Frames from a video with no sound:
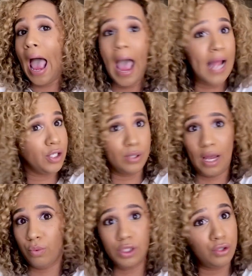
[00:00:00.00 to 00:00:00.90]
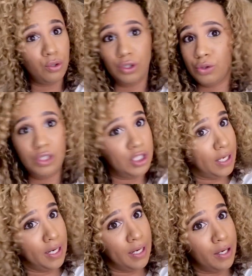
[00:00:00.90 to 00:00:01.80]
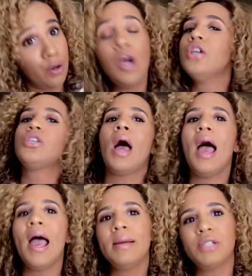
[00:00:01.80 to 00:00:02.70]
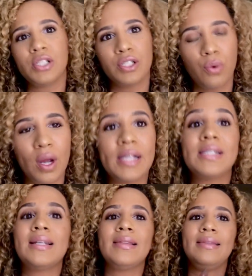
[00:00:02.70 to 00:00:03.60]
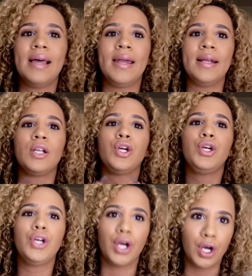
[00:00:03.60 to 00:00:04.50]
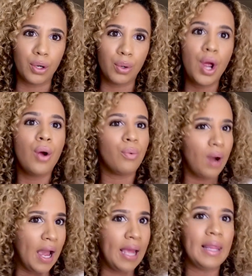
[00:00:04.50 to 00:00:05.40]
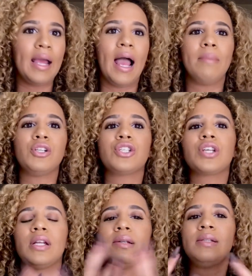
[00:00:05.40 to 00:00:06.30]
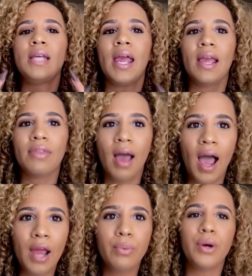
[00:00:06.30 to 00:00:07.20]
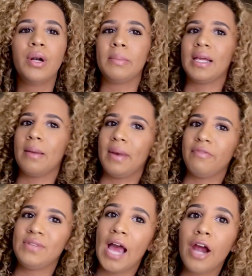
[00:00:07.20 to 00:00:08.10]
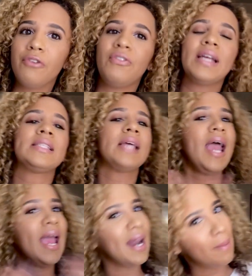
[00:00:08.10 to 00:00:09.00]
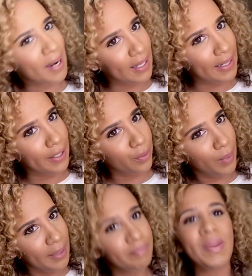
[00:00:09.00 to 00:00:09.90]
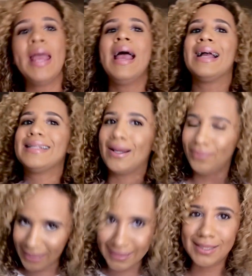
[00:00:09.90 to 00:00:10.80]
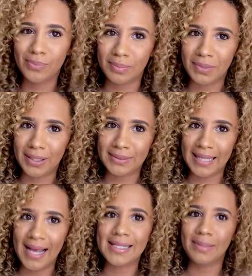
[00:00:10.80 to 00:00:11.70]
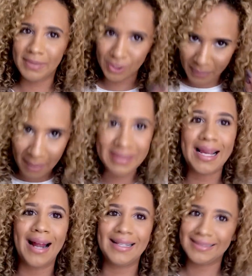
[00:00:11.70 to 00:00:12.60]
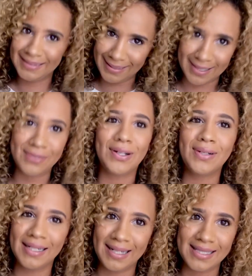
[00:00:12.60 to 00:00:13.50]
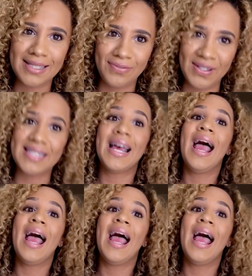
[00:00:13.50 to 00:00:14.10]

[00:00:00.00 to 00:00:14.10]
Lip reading: I do not want to go to jail. So I'm just going to let it go, right? Like, I'm just gonna take the high road. I'm gonna get my tire fixed and I'm gonna let it go, right? Because I really should have whooped the hoe's ass. Like, bitch, you popped my tire. This shit costs $400 to fix.